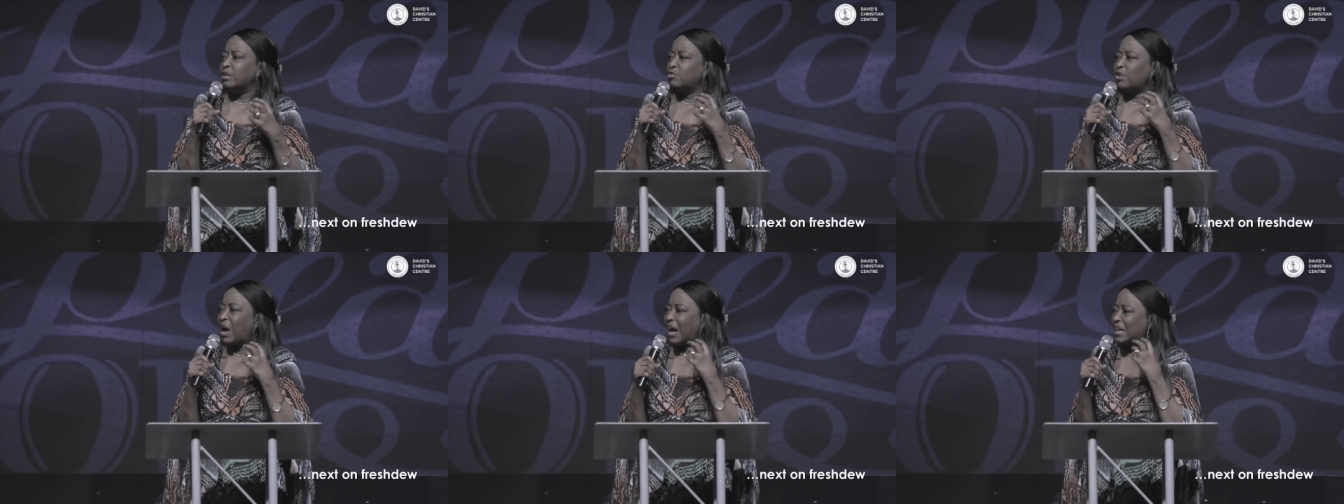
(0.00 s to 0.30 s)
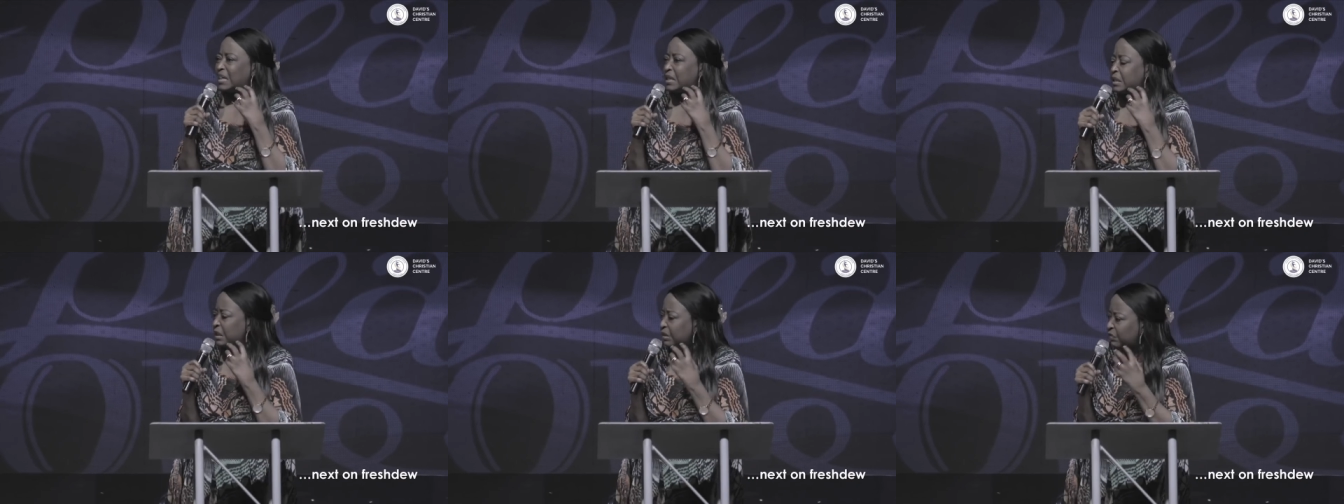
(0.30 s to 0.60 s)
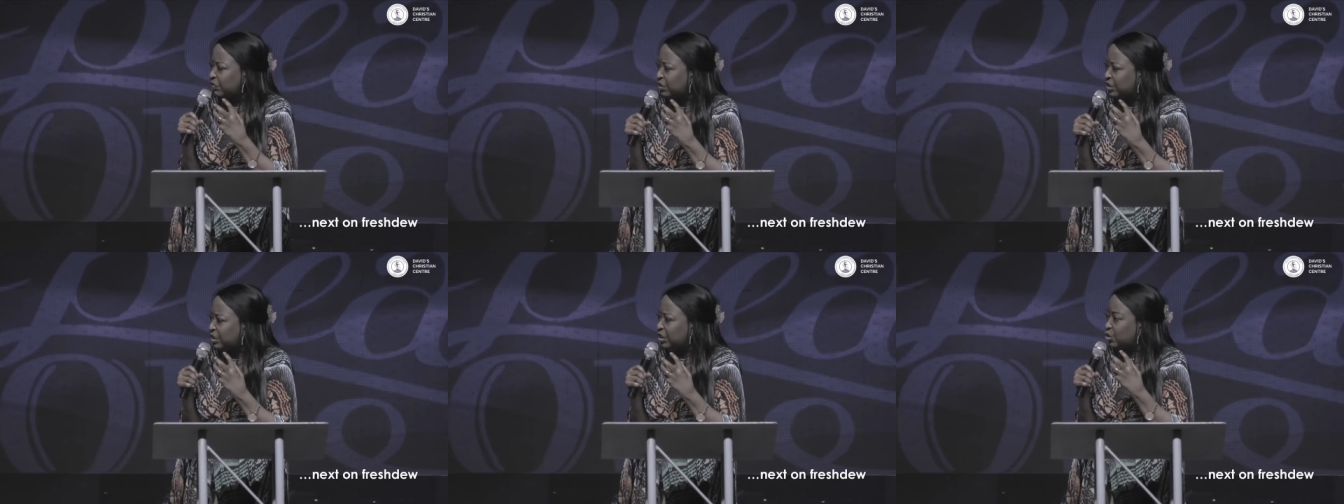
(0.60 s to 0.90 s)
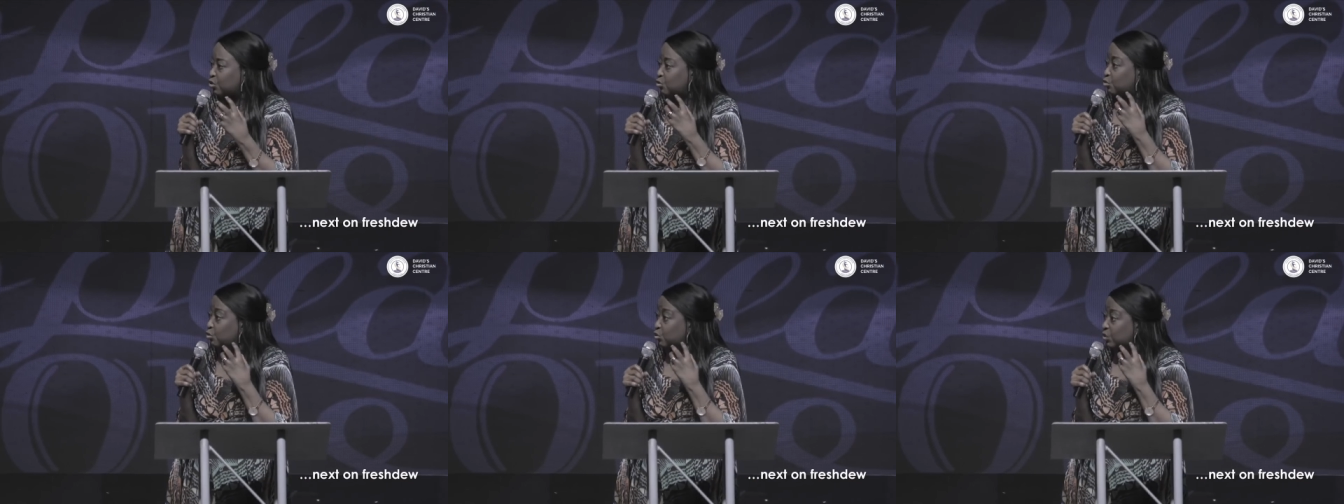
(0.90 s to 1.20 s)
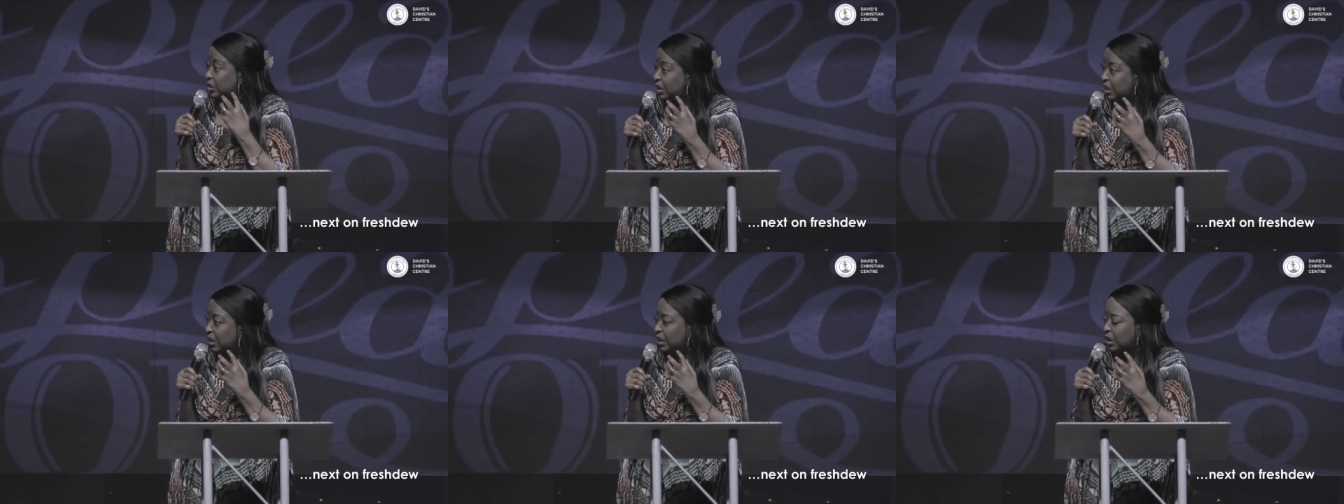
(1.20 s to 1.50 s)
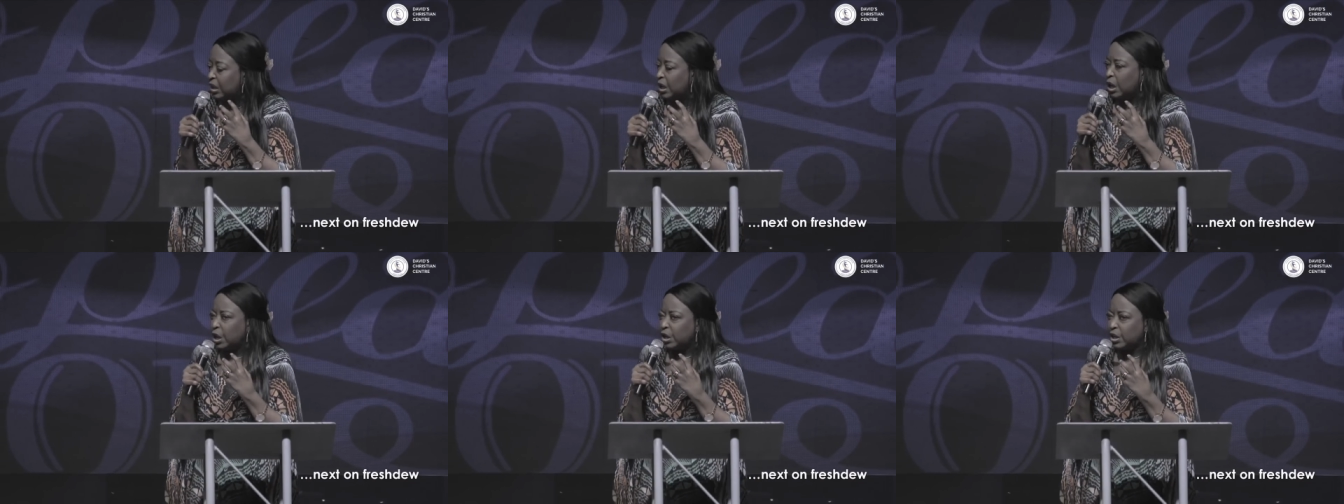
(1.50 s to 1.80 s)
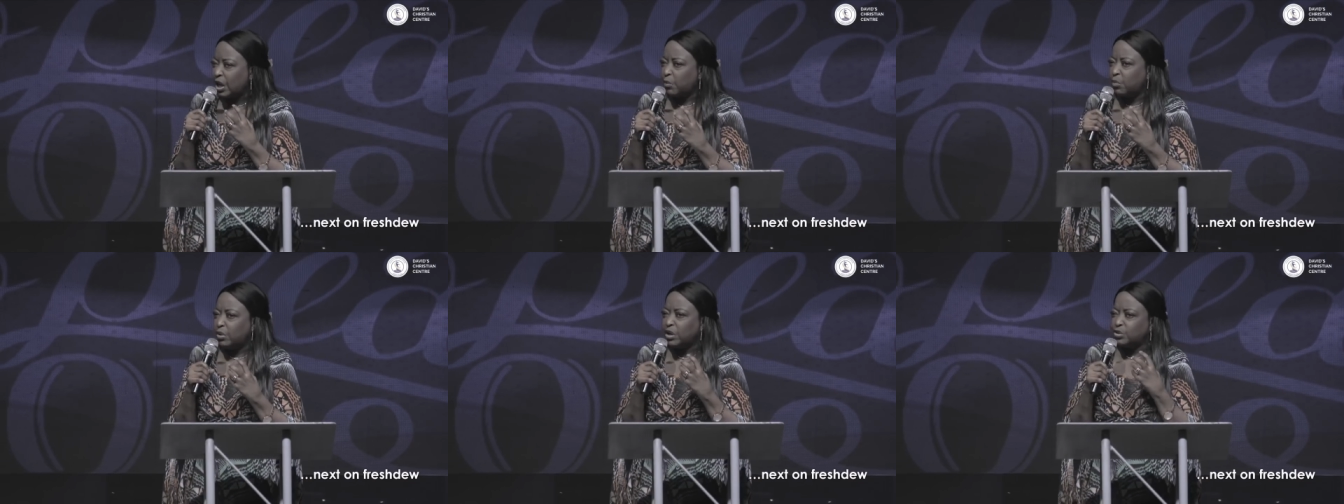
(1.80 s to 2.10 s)
the activities, routine
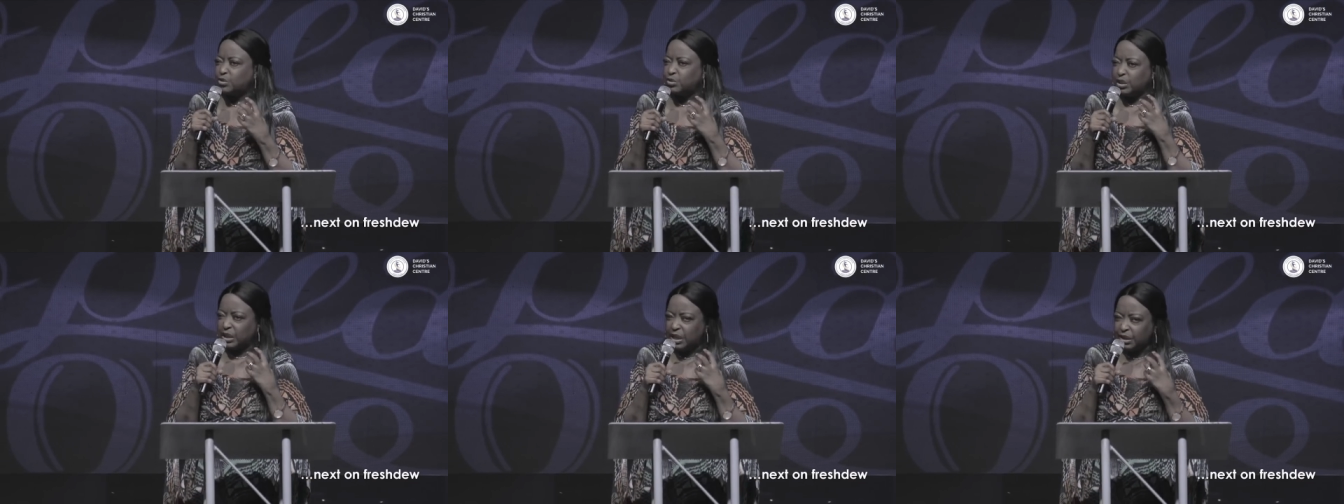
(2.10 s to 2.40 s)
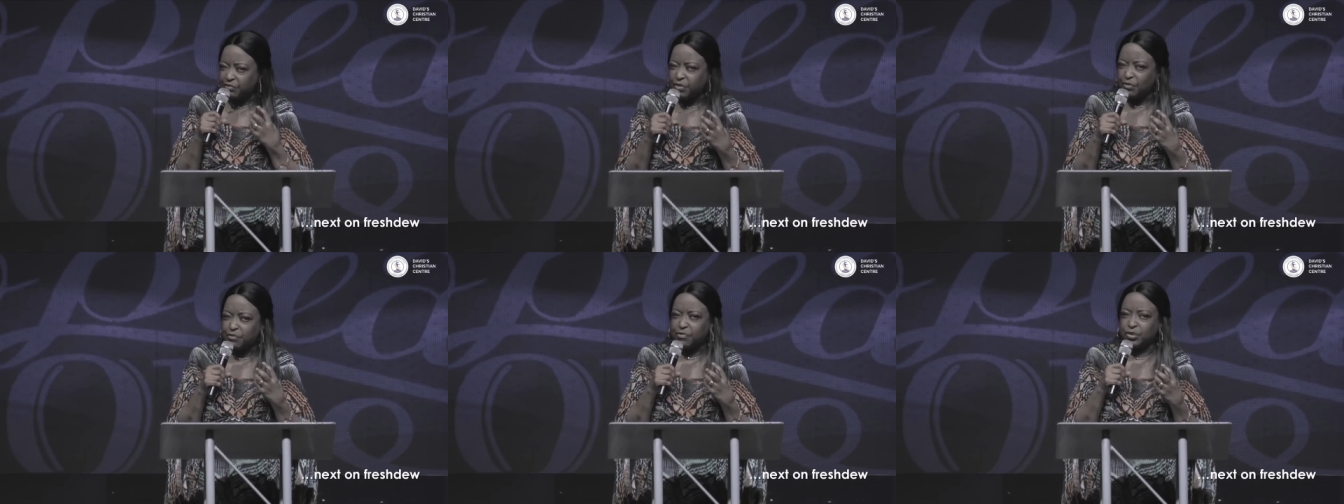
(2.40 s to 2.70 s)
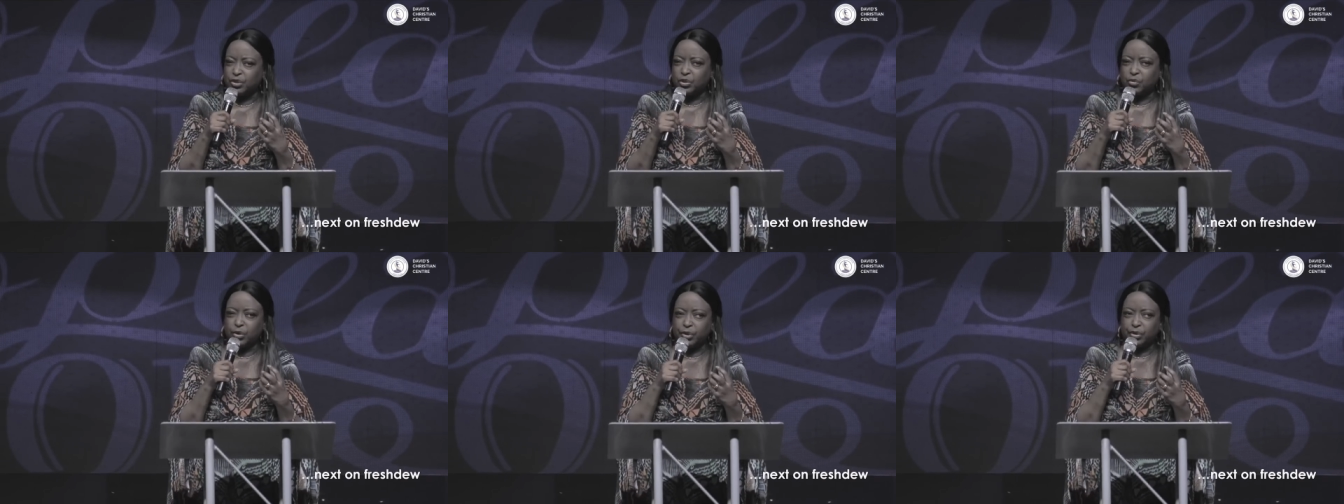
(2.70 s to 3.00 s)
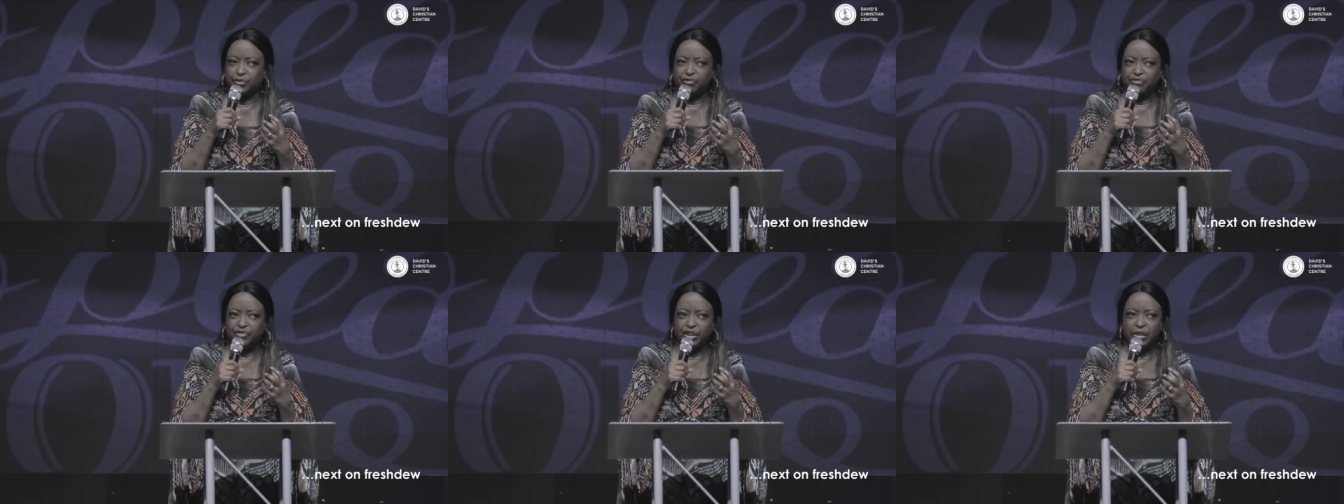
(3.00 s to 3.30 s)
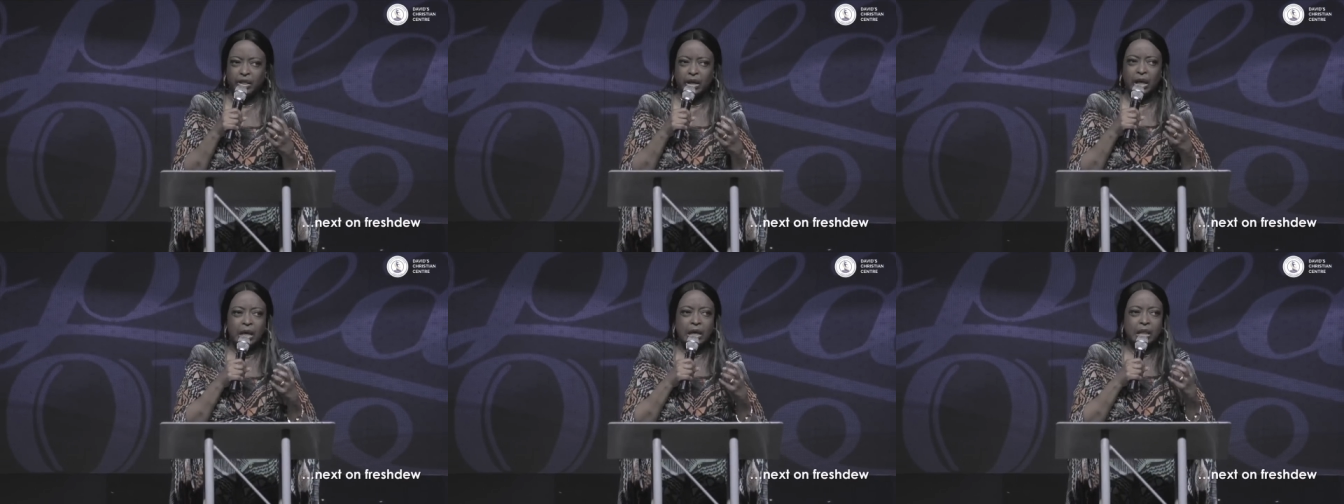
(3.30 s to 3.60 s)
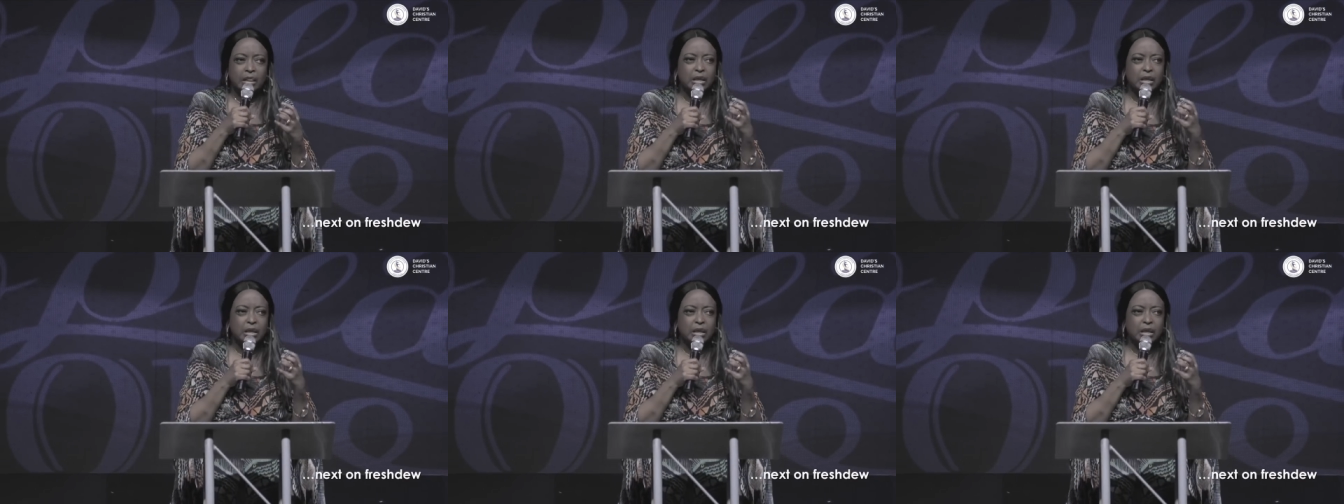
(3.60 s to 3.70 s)
you're willing to give up for the word of faith,